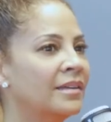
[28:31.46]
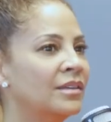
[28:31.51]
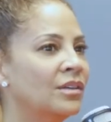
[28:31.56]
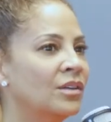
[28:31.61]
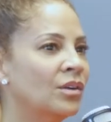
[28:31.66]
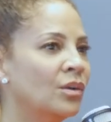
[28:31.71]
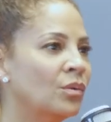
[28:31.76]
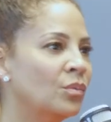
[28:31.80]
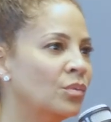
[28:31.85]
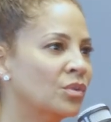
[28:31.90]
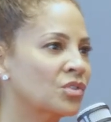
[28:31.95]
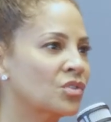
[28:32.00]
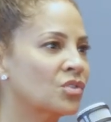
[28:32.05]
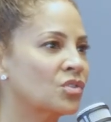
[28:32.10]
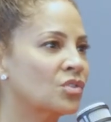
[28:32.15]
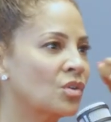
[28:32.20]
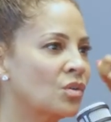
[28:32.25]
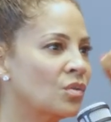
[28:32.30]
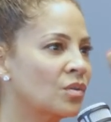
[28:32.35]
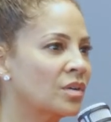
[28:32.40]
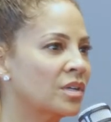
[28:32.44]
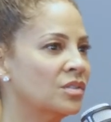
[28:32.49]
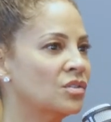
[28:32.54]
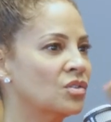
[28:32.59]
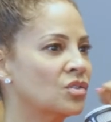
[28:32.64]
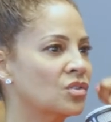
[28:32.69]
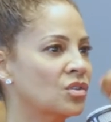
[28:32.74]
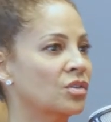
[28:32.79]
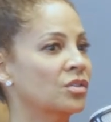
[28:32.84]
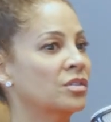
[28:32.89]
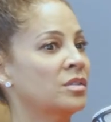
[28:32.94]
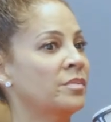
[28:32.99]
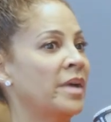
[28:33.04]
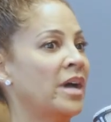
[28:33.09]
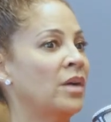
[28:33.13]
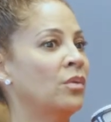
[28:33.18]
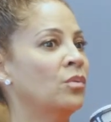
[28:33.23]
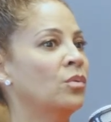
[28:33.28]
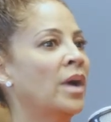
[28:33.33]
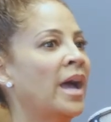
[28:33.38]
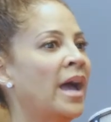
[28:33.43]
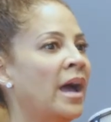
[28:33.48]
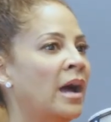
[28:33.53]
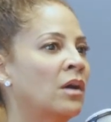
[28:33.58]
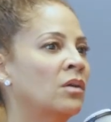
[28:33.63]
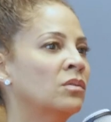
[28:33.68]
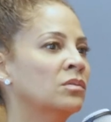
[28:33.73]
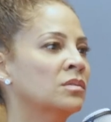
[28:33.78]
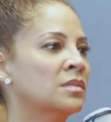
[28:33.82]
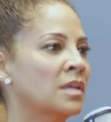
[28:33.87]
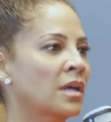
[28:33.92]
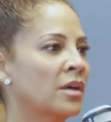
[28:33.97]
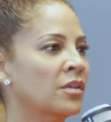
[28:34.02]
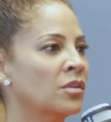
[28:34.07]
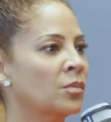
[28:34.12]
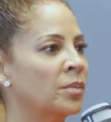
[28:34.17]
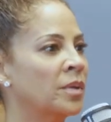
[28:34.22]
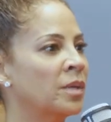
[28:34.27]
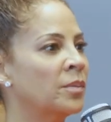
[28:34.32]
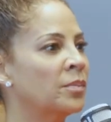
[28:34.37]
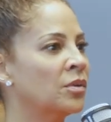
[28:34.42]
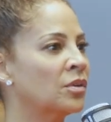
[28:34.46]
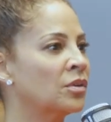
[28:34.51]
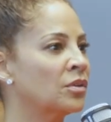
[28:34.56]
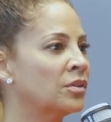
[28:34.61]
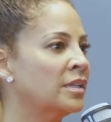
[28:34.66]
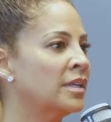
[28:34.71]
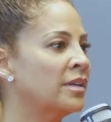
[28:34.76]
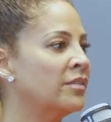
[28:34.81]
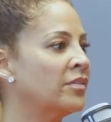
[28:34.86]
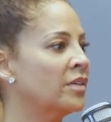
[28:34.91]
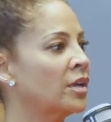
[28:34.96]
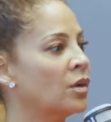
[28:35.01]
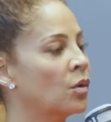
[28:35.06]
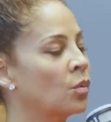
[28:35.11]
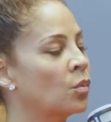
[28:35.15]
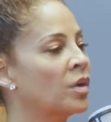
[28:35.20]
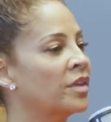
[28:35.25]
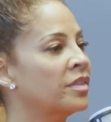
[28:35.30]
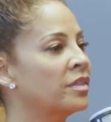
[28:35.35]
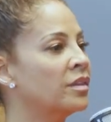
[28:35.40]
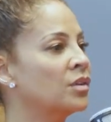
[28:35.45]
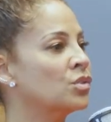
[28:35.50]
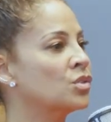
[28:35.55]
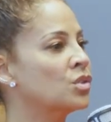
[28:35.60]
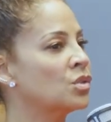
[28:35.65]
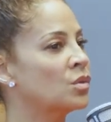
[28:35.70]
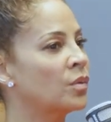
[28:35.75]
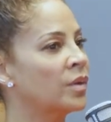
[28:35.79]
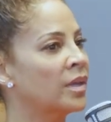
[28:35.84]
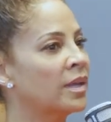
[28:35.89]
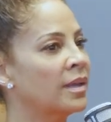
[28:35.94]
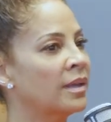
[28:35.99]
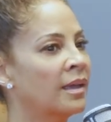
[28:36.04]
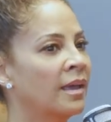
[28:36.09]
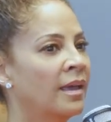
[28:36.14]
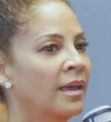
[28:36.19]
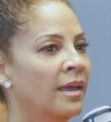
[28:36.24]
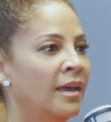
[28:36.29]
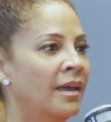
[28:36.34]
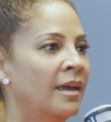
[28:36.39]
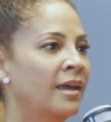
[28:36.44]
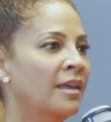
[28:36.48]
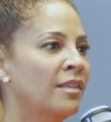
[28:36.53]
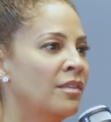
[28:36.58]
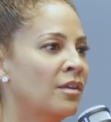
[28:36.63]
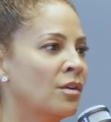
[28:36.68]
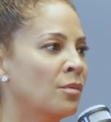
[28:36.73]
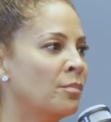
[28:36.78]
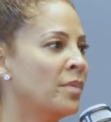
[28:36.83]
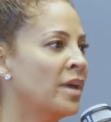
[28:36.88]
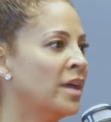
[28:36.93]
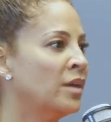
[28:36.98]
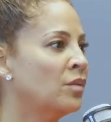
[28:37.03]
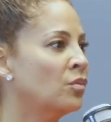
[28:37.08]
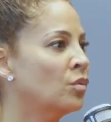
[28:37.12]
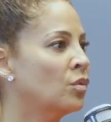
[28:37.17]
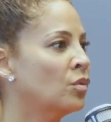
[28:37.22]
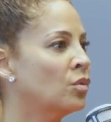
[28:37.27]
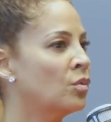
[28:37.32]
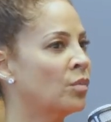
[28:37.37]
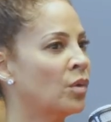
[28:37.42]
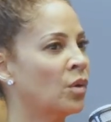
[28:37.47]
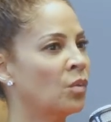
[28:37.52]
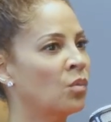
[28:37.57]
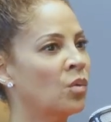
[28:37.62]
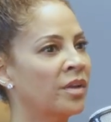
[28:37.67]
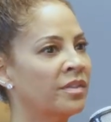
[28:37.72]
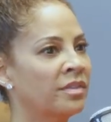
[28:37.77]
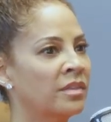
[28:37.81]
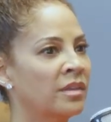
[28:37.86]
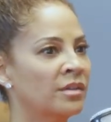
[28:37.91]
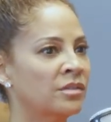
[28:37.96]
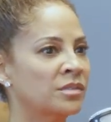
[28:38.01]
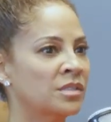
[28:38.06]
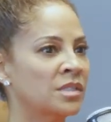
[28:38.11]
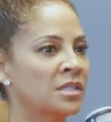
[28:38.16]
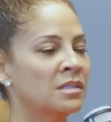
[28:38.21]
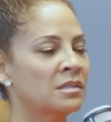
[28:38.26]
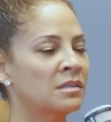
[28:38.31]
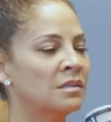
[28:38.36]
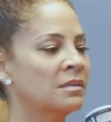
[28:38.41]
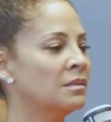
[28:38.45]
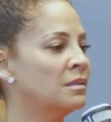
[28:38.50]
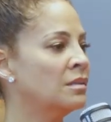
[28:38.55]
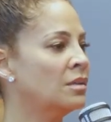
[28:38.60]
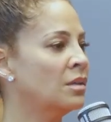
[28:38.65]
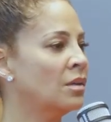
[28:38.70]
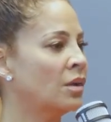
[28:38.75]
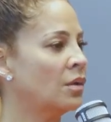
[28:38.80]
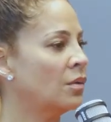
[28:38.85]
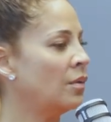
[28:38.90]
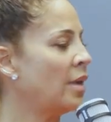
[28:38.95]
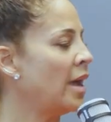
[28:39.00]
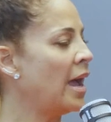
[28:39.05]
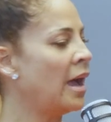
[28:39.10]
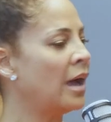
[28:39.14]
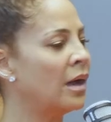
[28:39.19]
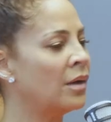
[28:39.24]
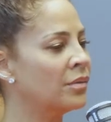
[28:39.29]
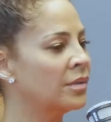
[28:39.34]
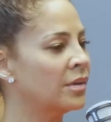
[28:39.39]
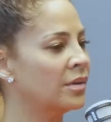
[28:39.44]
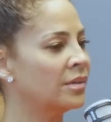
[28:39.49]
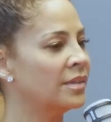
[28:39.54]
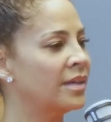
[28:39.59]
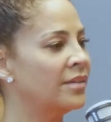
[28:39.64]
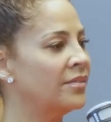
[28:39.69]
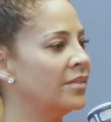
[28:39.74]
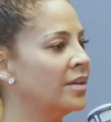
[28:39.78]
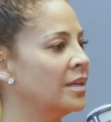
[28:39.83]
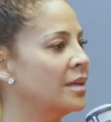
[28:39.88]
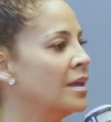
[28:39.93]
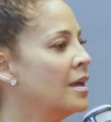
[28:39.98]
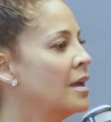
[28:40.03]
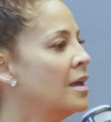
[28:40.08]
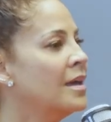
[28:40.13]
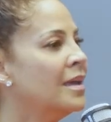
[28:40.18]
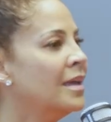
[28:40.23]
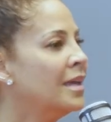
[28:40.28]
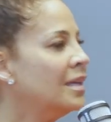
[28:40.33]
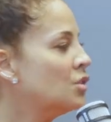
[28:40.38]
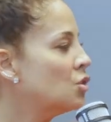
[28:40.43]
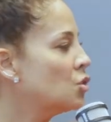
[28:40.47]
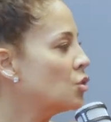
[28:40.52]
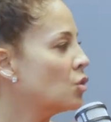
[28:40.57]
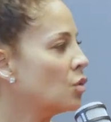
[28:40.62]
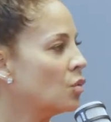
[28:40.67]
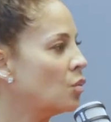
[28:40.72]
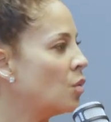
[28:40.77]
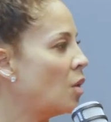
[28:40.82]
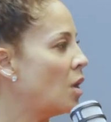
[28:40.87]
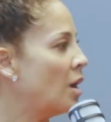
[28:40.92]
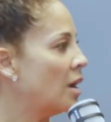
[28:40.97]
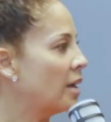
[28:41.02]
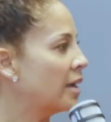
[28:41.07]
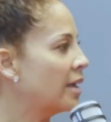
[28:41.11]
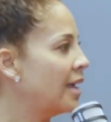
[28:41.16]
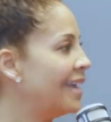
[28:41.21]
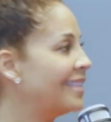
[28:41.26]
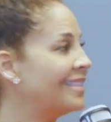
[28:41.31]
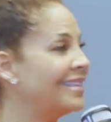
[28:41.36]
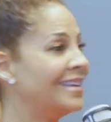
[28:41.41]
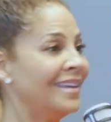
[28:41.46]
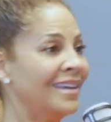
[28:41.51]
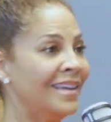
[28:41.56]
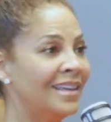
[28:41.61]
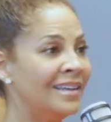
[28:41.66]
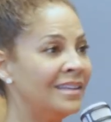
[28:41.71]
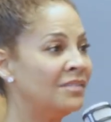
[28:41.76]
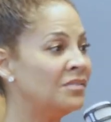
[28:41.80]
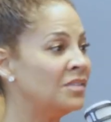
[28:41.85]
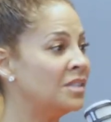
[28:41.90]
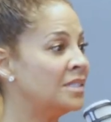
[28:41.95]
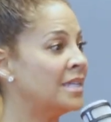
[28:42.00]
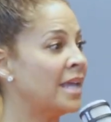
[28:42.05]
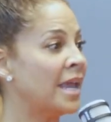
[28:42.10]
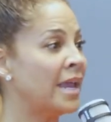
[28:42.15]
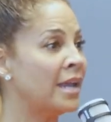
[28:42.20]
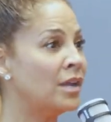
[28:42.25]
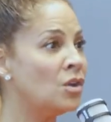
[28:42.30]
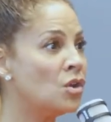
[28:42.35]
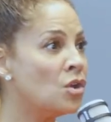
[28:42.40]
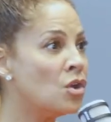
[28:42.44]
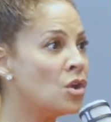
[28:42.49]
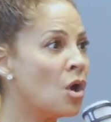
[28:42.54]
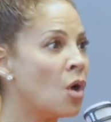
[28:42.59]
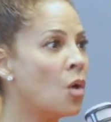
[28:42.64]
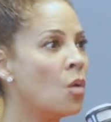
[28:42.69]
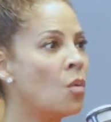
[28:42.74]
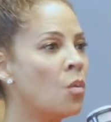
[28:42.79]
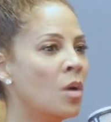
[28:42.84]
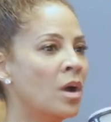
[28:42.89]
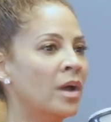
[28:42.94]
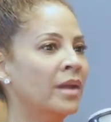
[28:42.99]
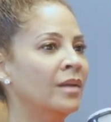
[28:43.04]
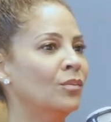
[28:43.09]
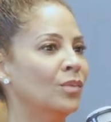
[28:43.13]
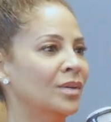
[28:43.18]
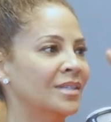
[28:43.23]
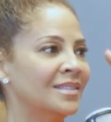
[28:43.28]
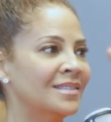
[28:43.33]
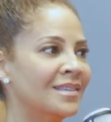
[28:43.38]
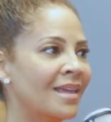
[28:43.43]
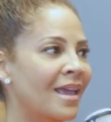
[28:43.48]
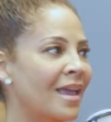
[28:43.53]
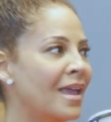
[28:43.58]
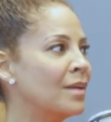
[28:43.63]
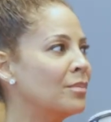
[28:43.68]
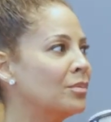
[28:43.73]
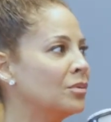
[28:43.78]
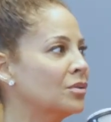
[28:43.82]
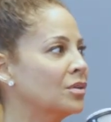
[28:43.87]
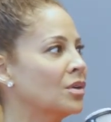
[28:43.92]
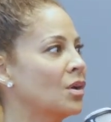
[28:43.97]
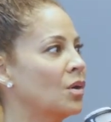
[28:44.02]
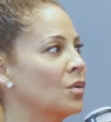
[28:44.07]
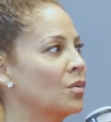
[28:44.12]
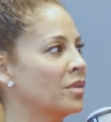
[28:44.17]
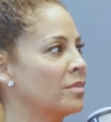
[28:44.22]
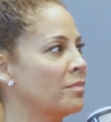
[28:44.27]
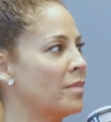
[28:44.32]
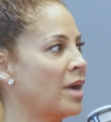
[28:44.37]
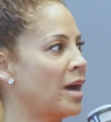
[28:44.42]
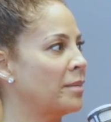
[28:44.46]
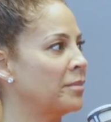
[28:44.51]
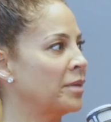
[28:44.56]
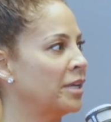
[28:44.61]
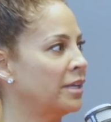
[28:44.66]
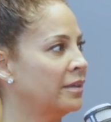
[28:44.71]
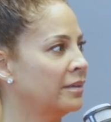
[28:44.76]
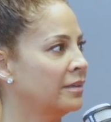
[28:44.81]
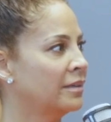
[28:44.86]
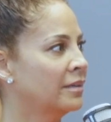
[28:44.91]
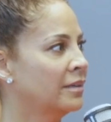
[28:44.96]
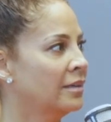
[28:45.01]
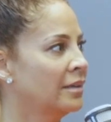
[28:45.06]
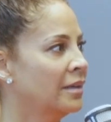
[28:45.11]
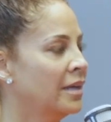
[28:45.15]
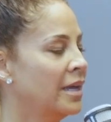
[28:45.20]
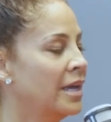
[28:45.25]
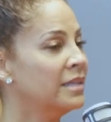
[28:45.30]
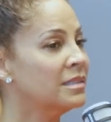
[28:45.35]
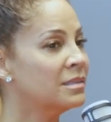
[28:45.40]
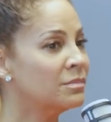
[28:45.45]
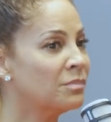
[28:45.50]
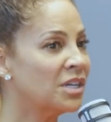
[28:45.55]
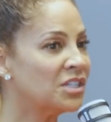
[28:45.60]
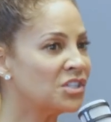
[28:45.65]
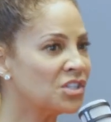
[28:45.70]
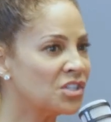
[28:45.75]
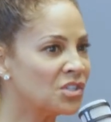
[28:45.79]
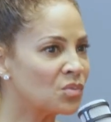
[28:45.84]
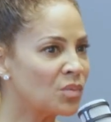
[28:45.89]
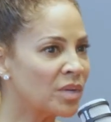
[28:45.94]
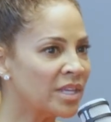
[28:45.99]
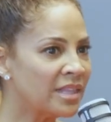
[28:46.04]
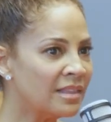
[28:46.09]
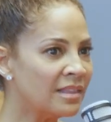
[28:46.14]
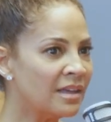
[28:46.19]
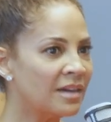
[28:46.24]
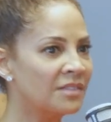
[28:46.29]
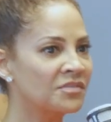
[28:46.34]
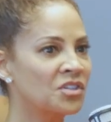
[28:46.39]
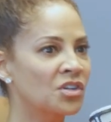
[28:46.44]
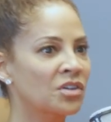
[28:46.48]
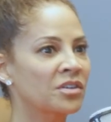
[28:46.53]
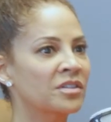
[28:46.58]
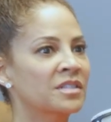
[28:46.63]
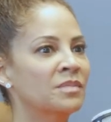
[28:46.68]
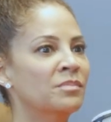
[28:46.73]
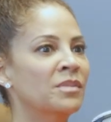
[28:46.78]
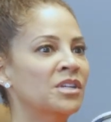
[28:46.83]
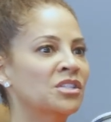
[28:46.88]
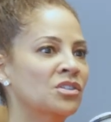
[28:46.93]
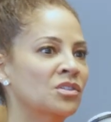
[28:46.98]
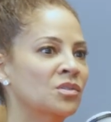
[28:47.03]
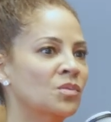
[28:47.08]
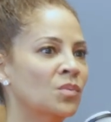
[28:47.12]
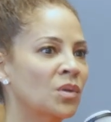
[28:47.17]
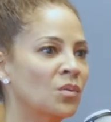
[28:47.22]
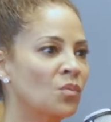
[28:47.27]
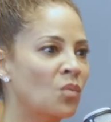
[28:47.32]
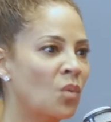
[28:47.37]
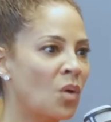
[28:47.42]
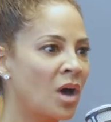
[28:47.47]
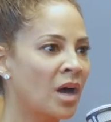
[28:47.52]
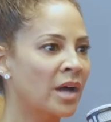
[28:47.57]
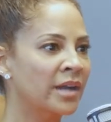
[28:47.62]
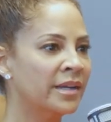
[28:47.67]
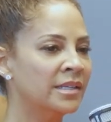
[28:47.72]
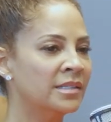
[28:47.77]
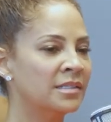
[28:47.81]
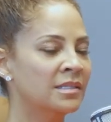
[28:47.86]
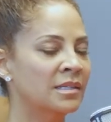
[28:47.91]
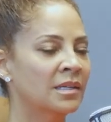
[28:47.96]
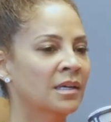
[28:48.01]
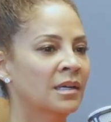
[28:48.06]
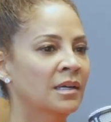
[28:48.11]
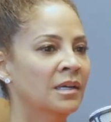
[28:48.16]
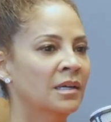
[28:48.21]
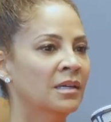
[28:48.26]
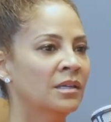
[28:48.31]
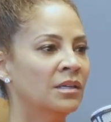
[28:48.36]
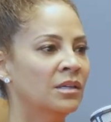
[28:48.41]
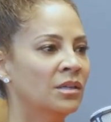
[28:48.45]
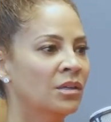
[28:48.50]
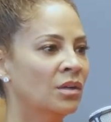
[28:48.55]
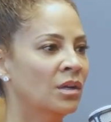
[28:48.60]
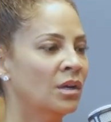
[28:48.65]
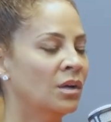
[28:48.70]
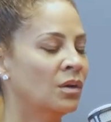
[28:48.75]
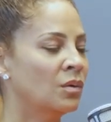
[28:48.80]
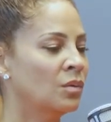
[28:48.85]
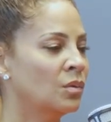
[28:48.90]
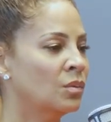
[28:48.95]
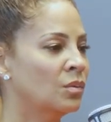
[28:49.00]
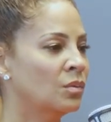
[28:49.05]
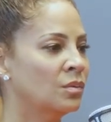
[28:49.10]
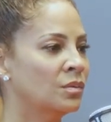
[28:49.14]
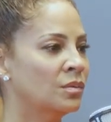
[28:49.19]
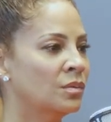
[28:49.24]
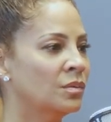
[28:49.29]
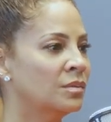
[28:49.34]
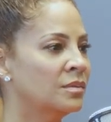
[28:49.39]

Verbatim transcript: you know we're so concerned about how other people are living or what they're doing in their bedroom or what they're you know how they're living it's your walk yeah. at the end of the day no one was able to go with mommy yeah as much as we loved her as much as we wanted you know,